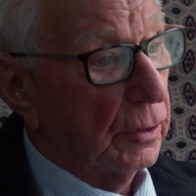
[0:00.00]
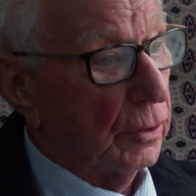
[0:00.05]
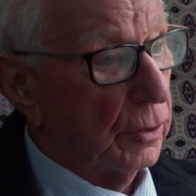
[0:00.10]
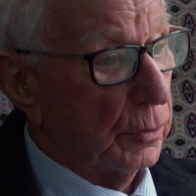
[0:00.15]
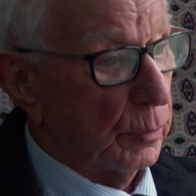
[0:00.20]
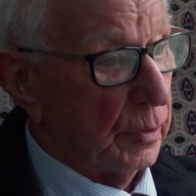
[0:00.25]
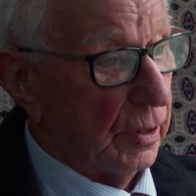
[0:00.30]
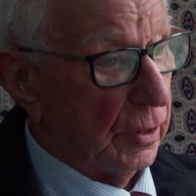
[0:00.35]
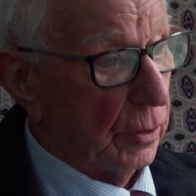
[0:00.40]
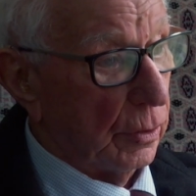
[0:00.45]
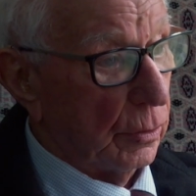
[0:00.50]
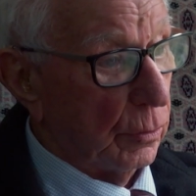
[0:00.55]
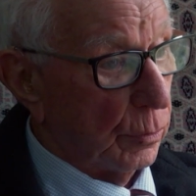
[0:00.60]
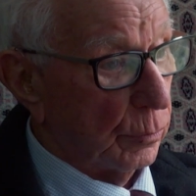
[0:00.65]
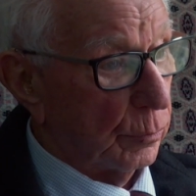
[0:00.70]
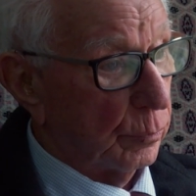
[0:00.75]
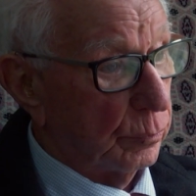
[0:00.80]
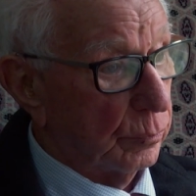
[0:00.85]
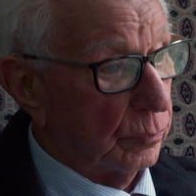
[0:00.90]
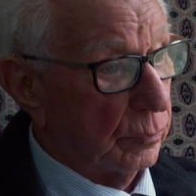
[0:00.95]
don't really
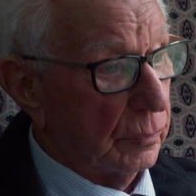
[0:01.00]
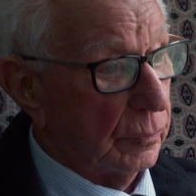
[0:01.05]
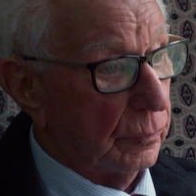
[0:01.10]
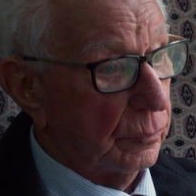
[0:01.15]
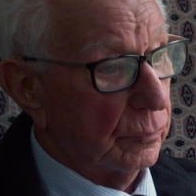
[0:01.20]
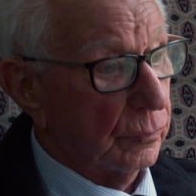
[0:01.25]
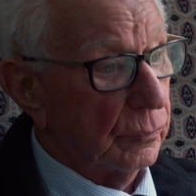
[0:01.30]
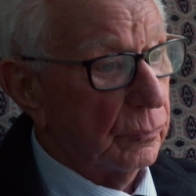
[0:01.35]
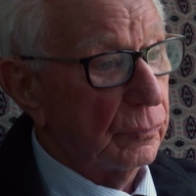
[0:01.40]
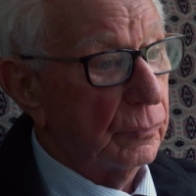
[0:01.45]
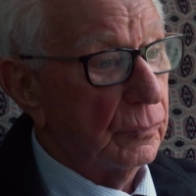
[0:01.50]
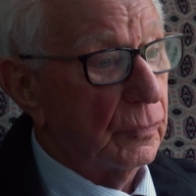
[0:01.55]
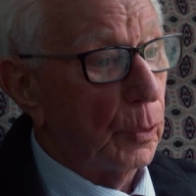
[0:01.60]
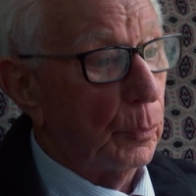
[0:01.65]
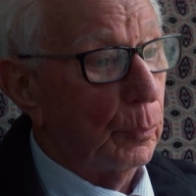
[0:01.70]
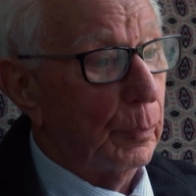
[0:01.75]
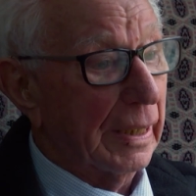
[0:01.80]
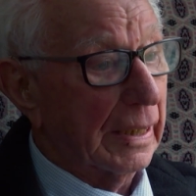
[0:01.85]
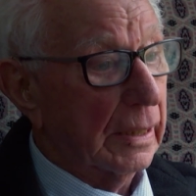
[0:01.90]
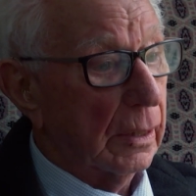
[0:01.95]
know
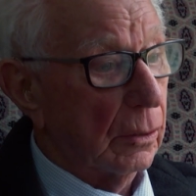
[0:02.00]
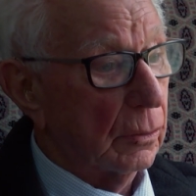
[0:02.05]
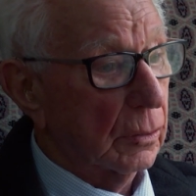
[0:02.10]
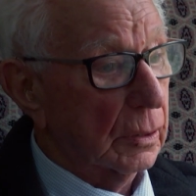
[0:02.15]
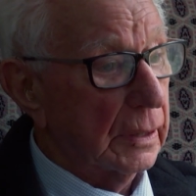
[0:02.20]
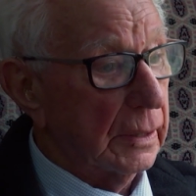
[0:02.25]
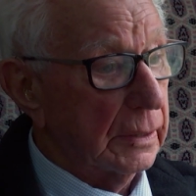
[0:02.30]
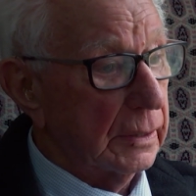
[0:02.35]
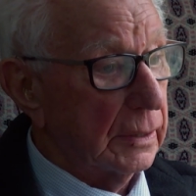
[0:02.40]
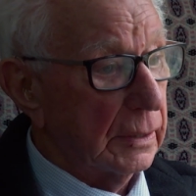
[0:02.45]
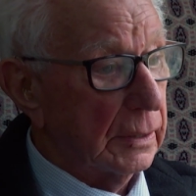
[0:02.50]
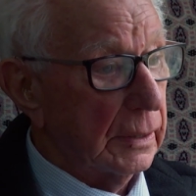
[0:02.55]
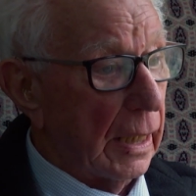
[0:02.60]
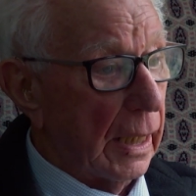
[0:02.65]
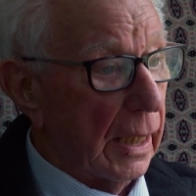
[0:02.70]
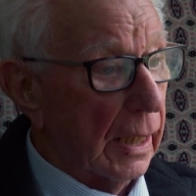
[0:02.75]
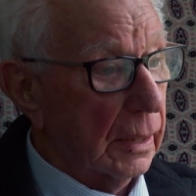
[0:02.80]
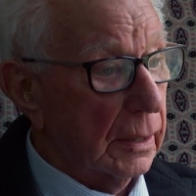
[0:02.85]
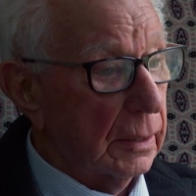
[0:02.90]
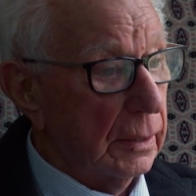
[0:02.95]
what Metalock is
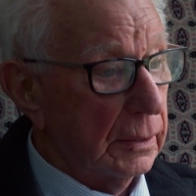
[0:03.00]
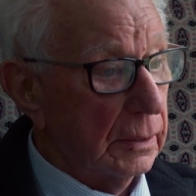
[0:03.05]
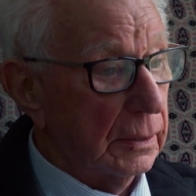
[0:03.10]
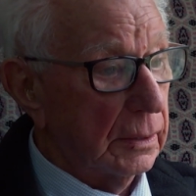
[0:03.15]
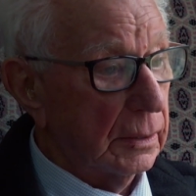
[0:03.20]
like.